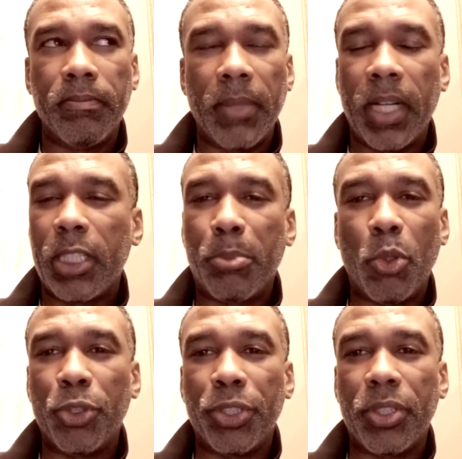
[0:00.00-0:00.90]

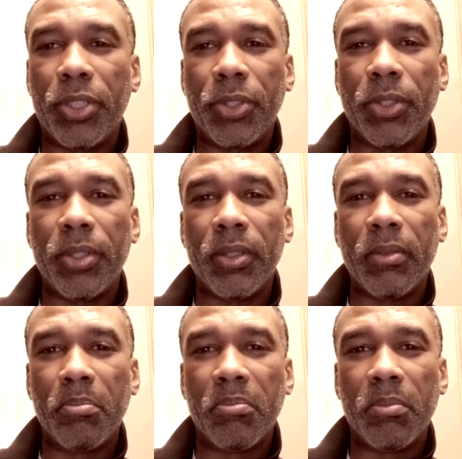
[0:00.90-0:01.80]
exposure to certain
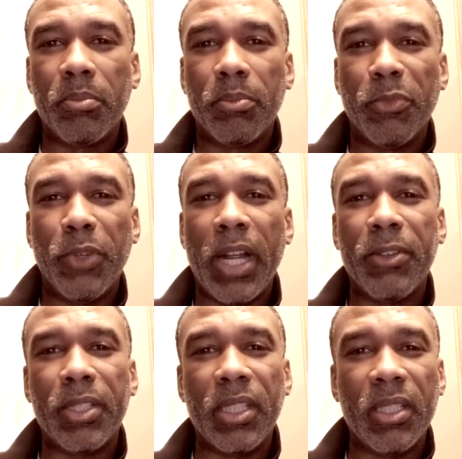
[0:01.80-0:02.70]

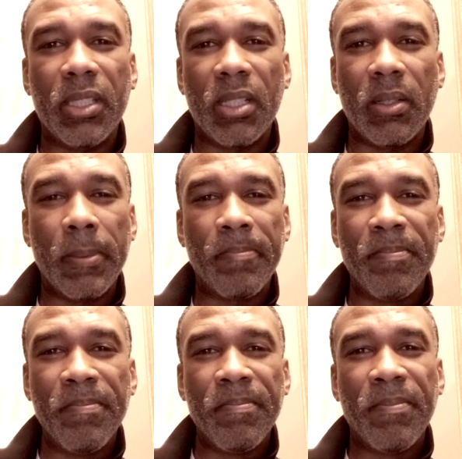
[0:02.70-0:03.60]
viruses
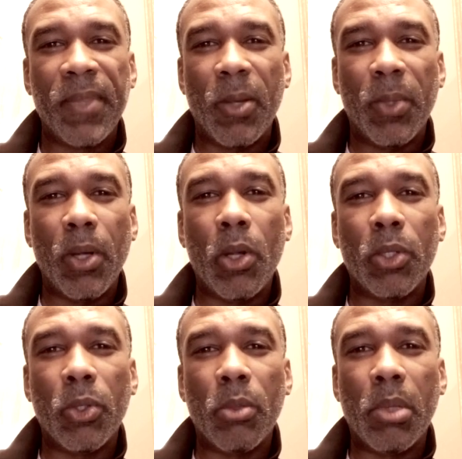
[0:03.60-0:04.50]
that we all
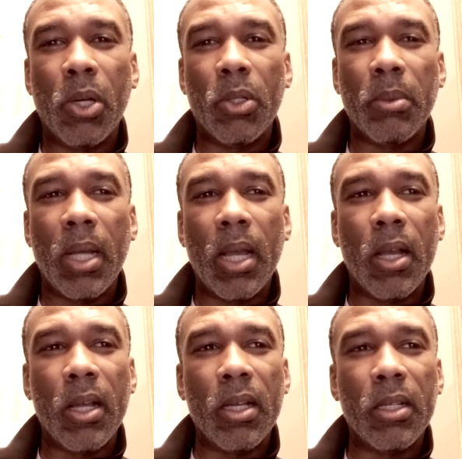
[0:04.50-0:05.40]
know about,
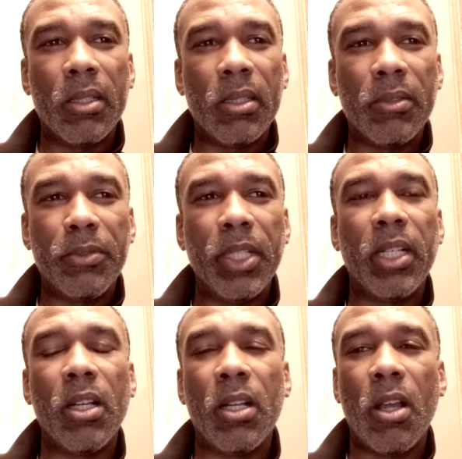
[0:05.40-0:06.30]

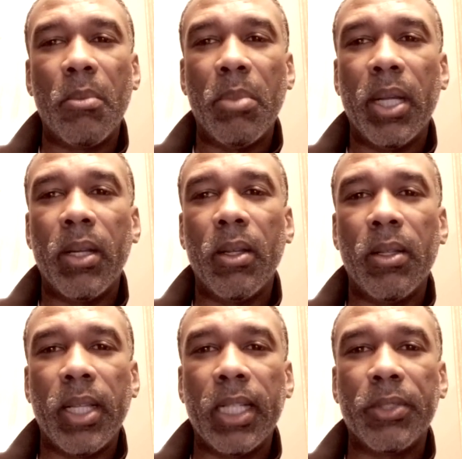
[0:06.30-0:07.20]
feeling a lot better.
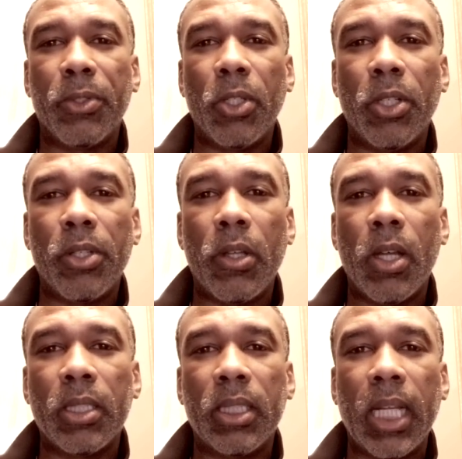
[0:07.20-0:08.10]
Thanks for your
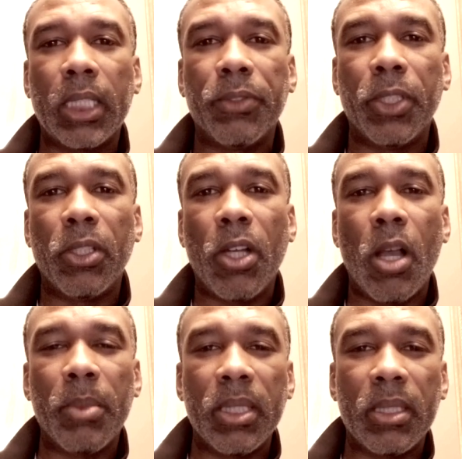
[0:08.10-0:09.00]
thoughts, thanks for your
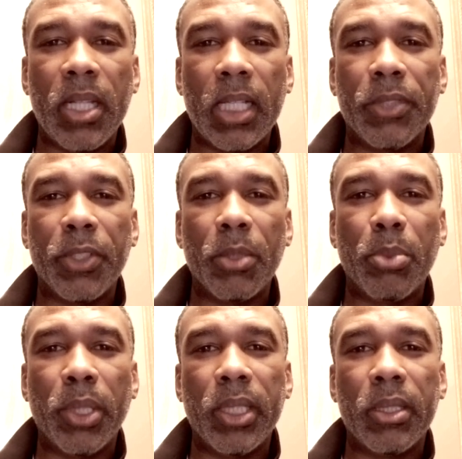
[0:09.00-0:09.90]
comments, thanks for your
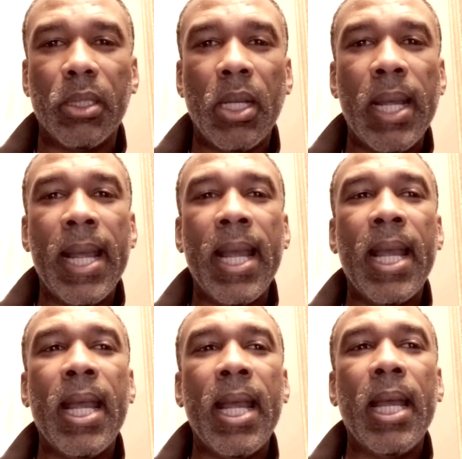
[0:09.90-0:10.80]
prayers.
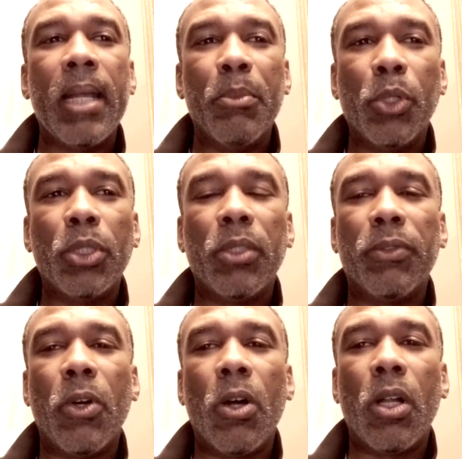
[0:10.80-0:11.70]
And most of
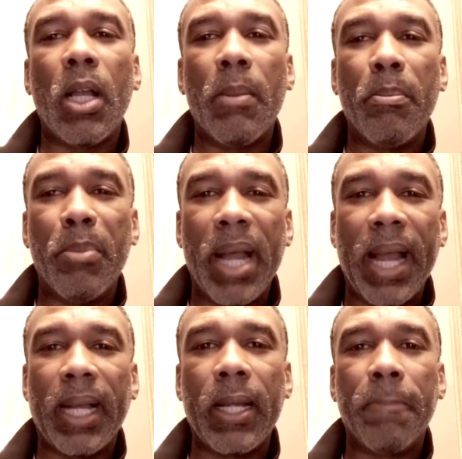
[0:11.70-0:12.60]
all, I'm back.